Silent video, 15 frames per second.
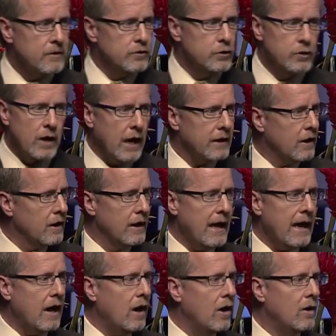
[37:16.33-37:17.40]
Do not
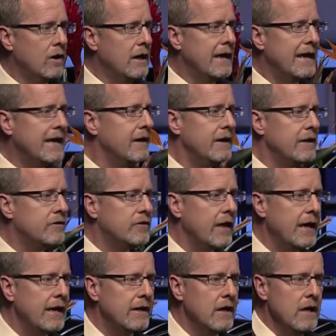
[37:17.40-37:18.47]
allow
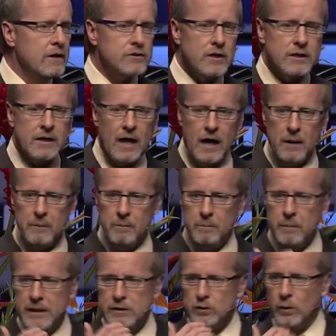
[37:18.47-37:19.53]
anything to come
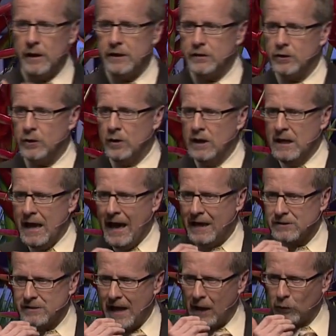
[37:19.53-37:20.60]
between you.
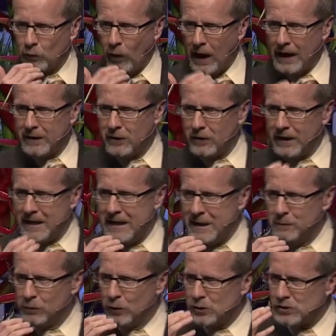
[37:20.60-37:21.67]
As that writer to
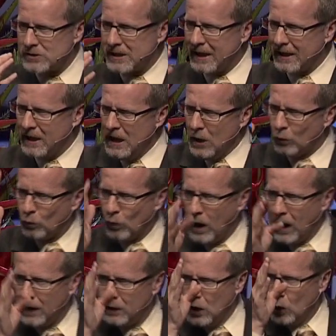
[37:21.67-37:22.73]
Hebrews said,
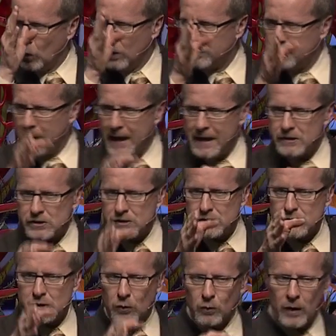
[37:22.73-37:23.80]
run with
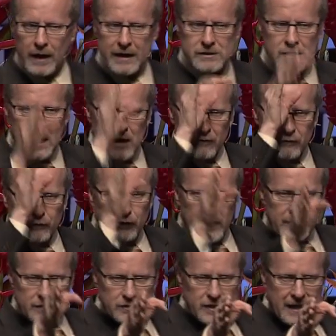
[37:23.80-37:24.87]
patience the race,
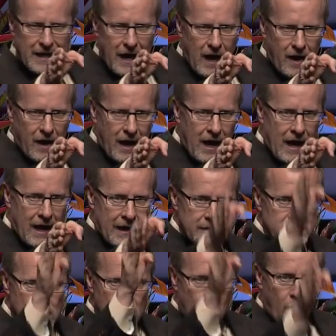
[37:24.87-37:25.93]
fixing our
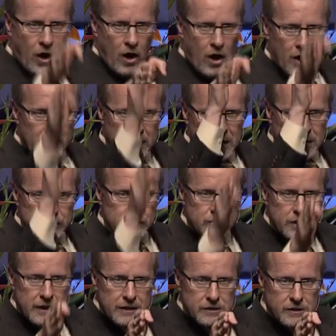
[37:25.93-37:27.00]
eyes on
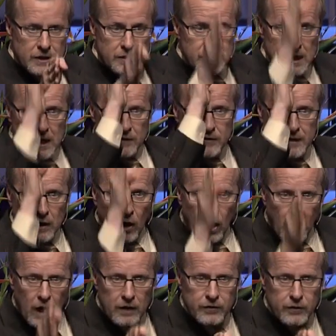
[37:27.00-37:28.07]
Jesus, the
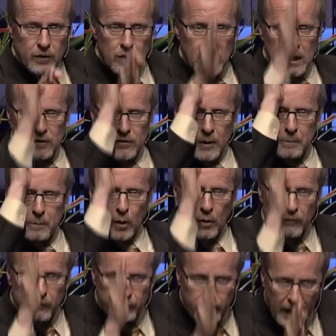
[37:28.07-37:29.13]
author, the
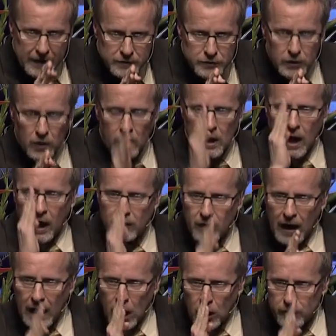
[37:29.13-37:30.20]
perfecter of
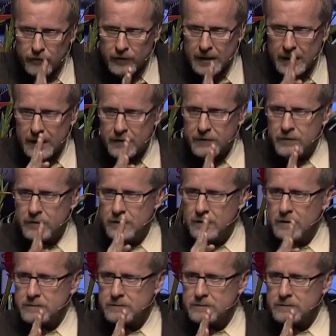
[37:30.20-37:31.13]
our faith.